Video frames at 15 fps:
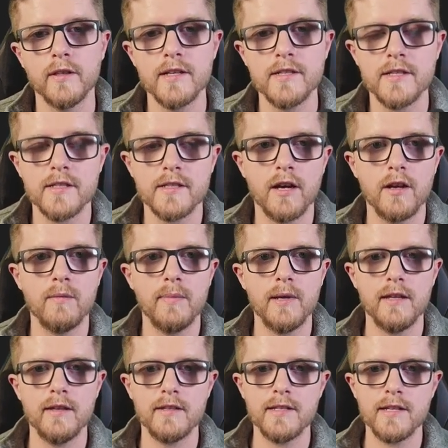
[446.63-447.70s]
This is going to
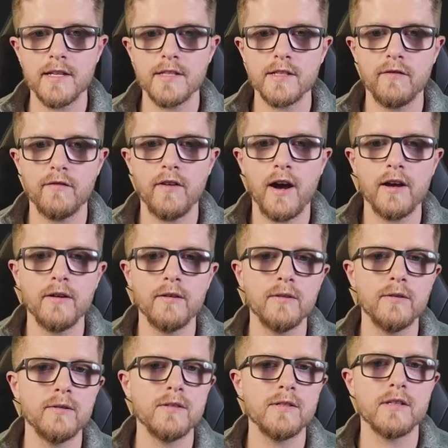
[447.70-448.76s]
be the disk
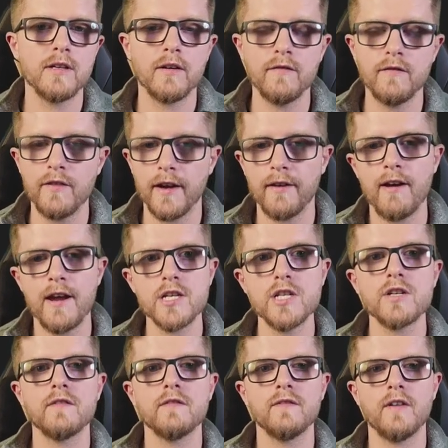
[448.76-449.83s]
files, the
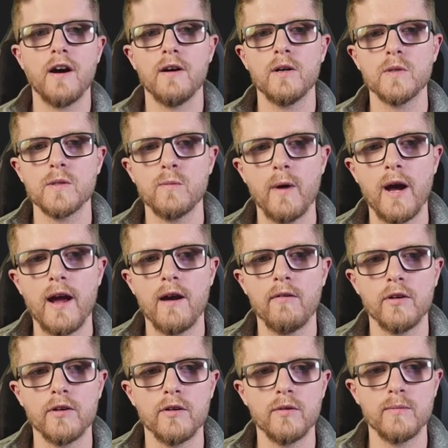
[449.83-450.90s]
configuration files. Where
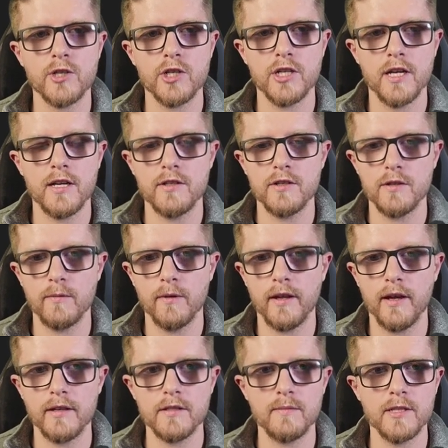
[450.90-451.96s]
on your machine do you want
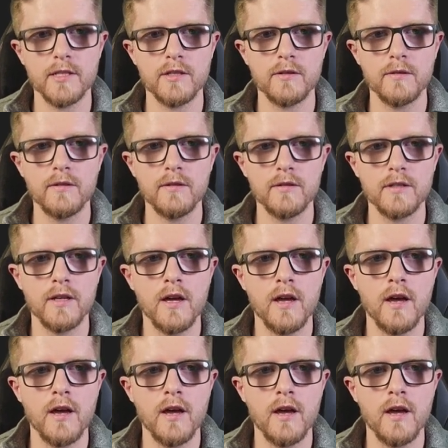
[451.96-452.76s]
that to be stored?